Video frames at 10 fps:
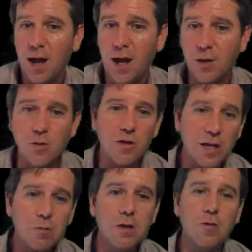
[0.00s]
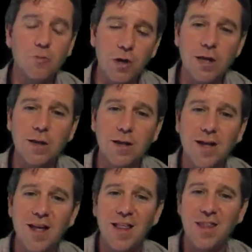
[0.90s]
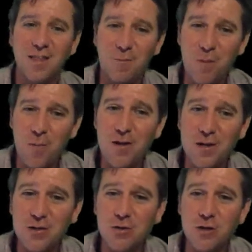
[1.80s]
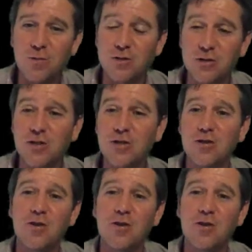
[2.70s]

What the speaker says: So this was a race that the public consortium just